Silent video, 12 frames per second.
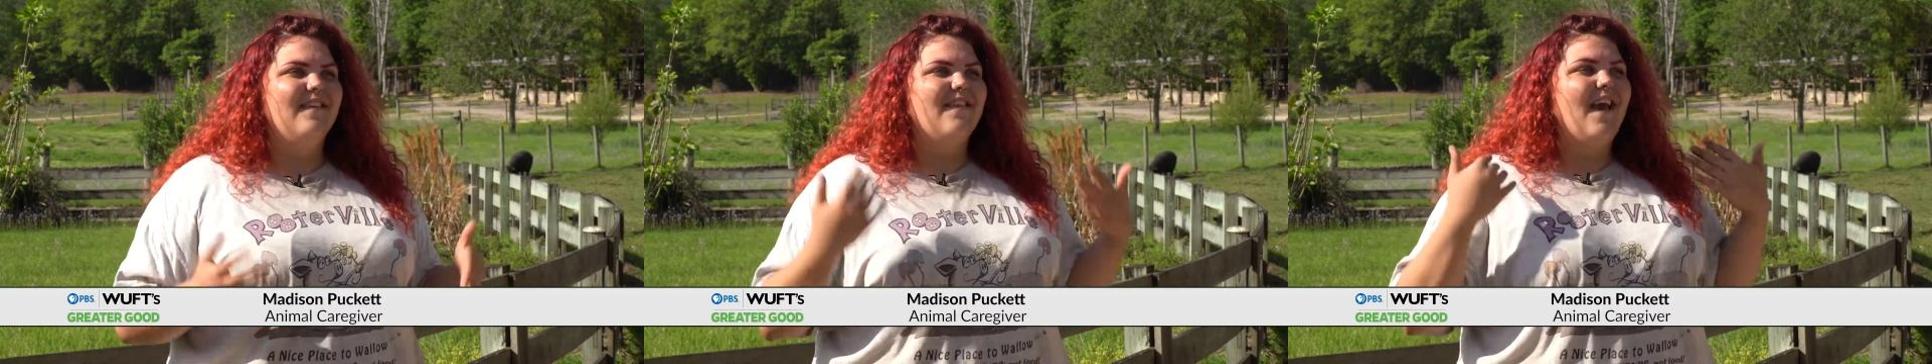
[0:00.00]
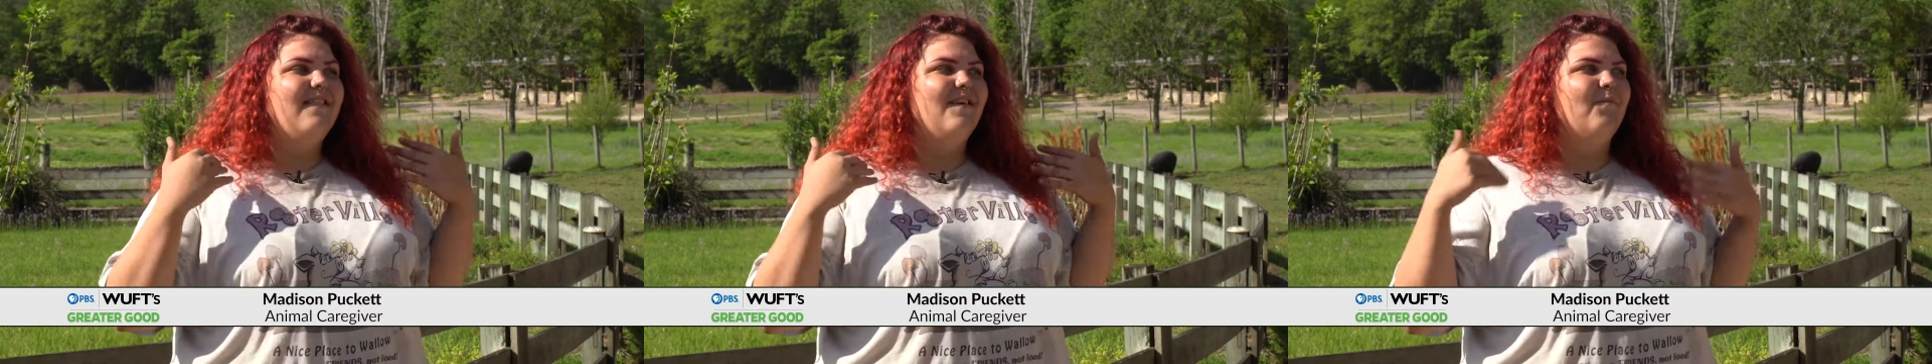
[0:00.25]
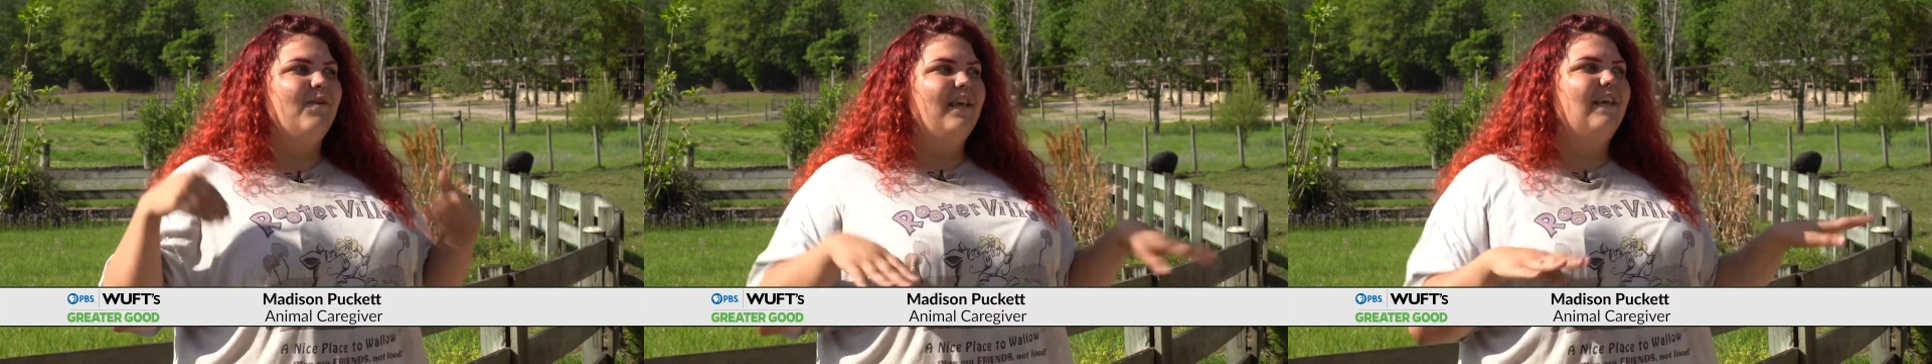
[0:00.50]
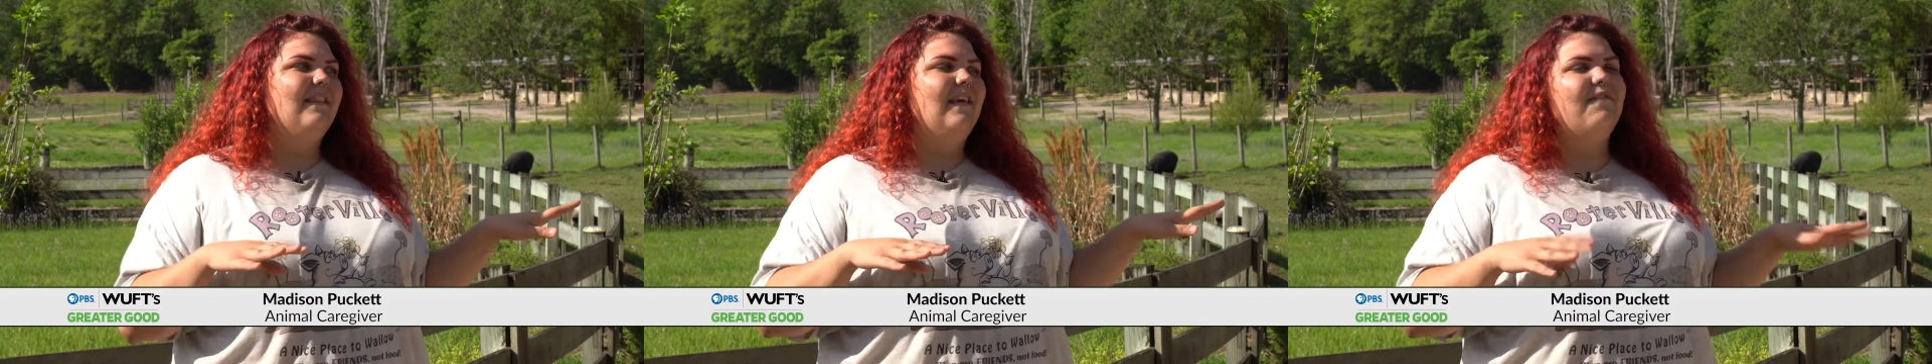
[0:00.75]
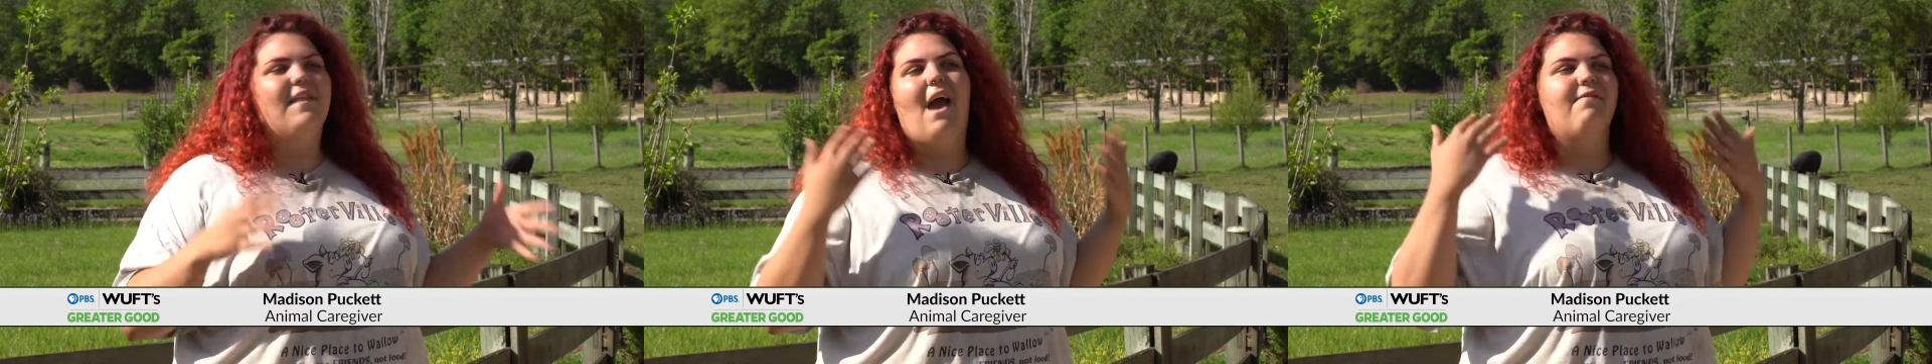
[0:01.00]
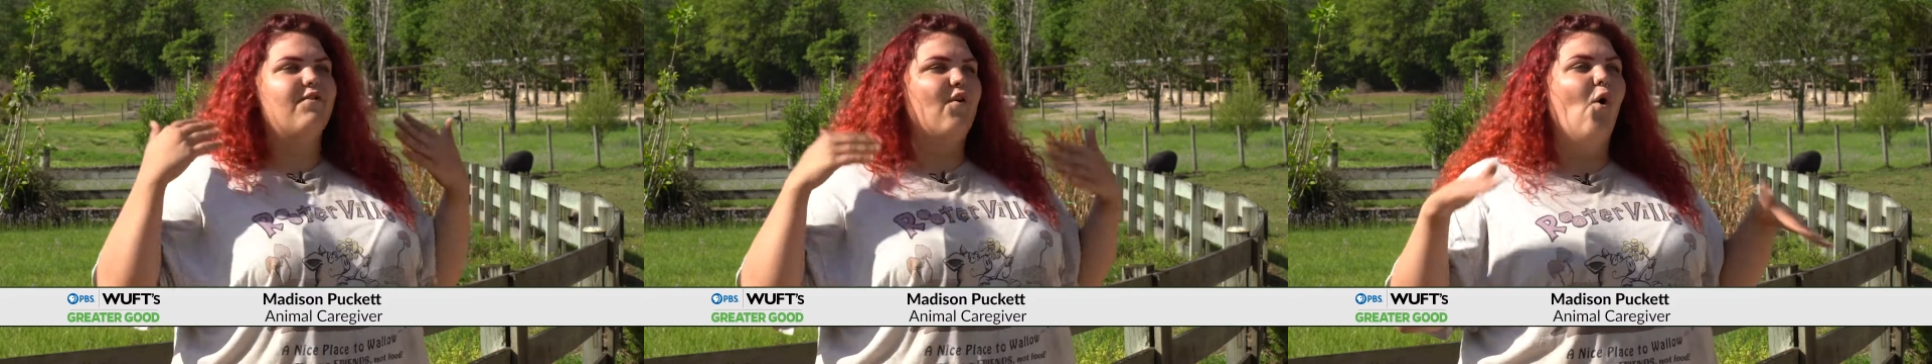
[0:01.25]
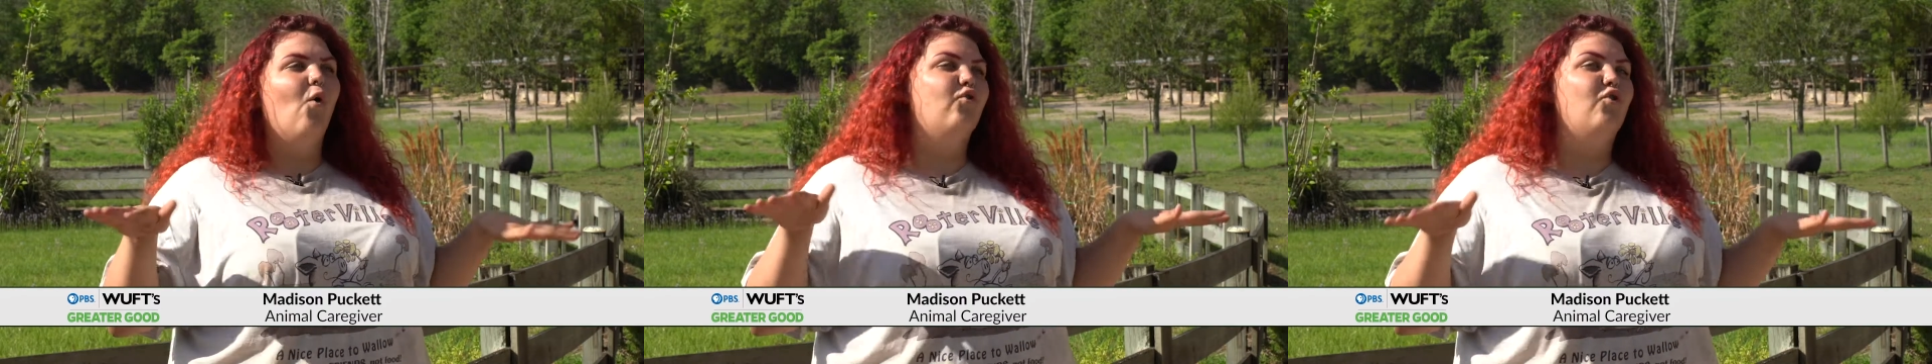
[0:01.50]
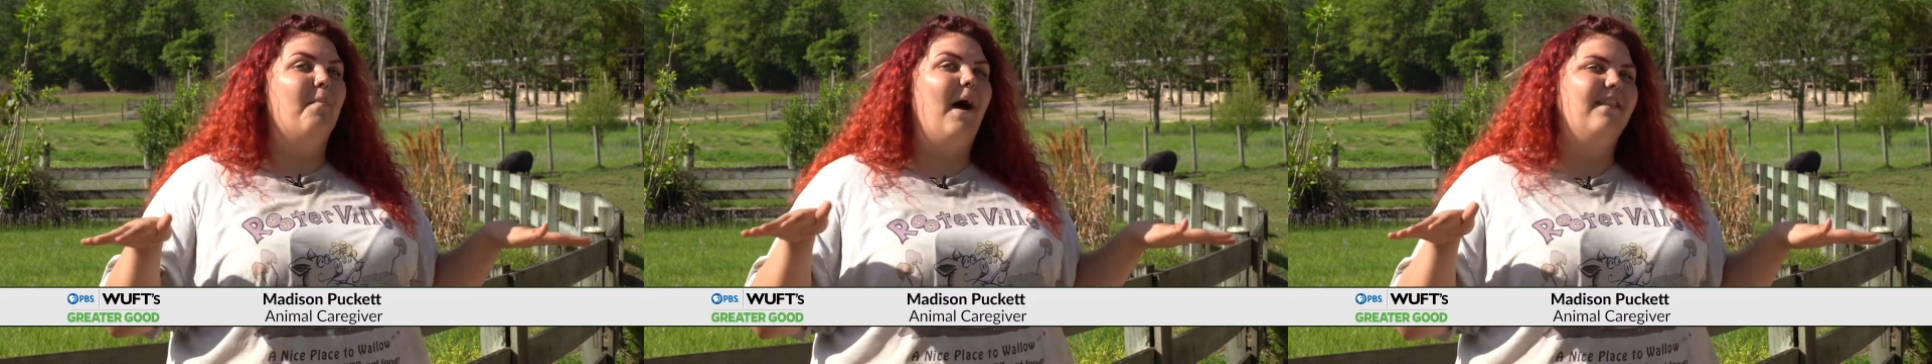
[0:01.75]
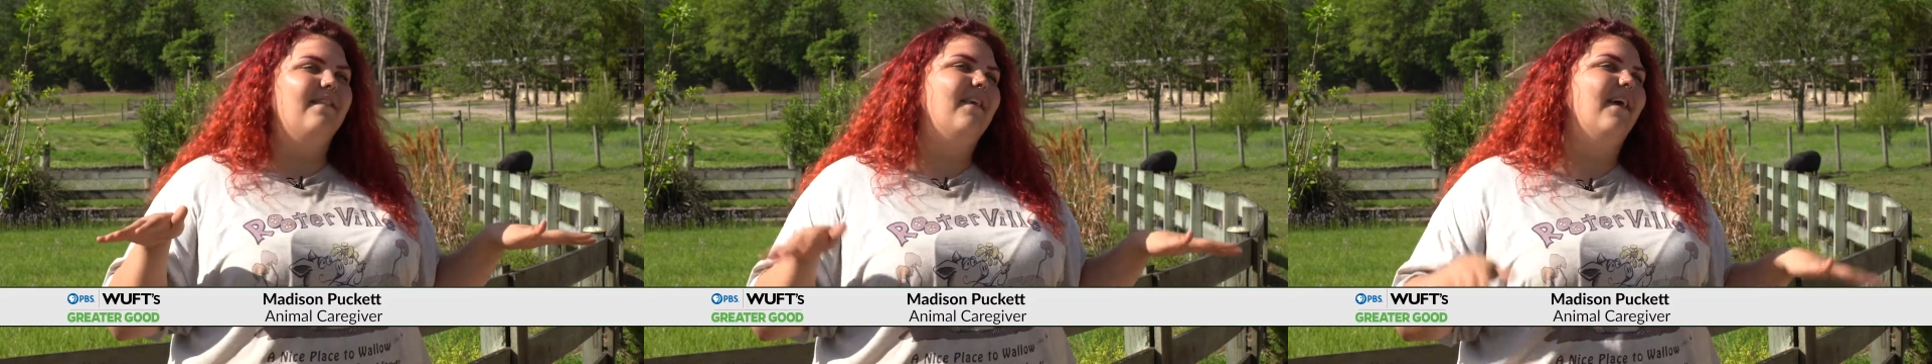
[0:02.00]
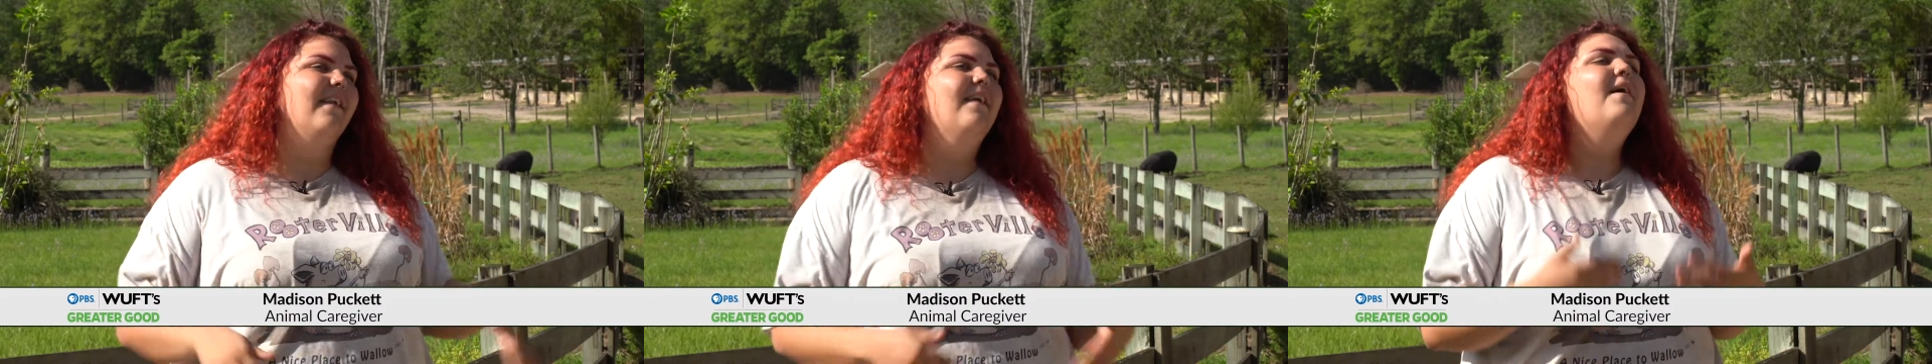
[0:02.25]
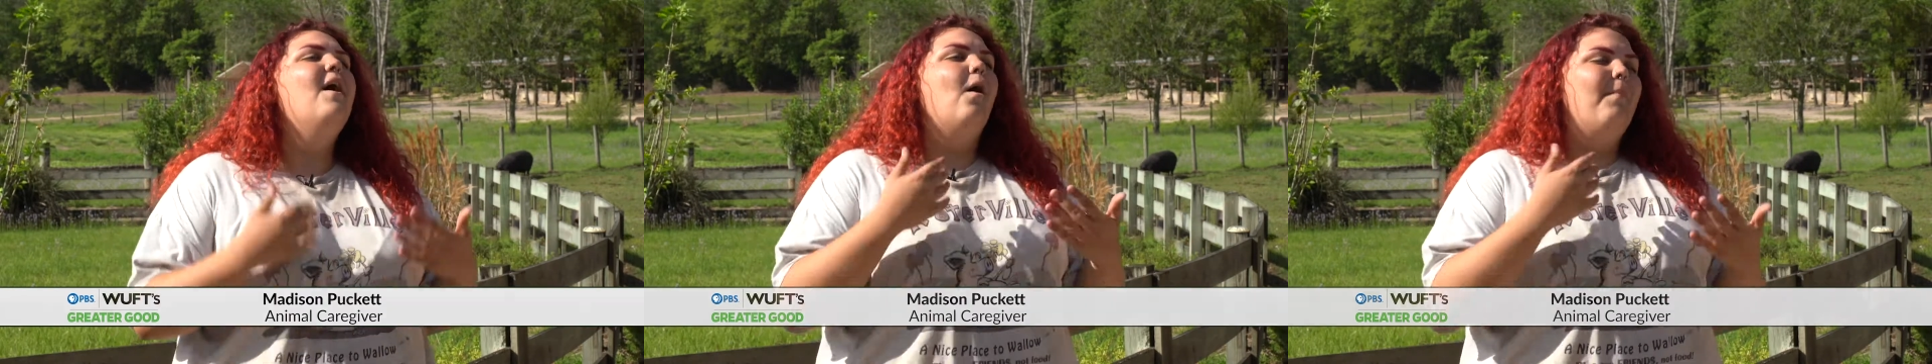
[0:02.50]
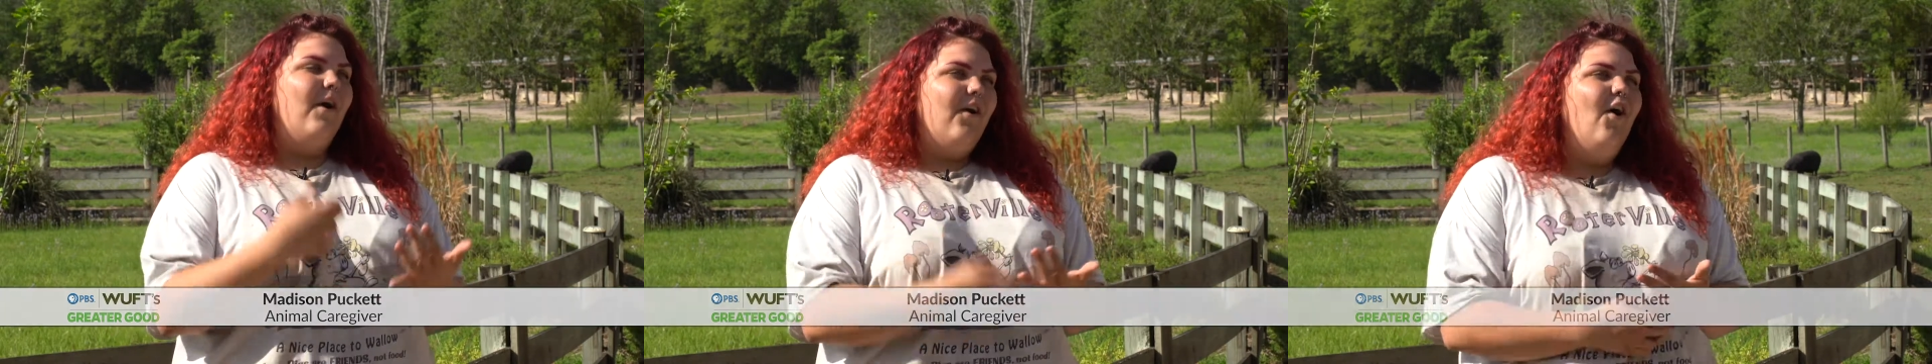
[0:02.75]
And then when they leave, they have this whole new mindset about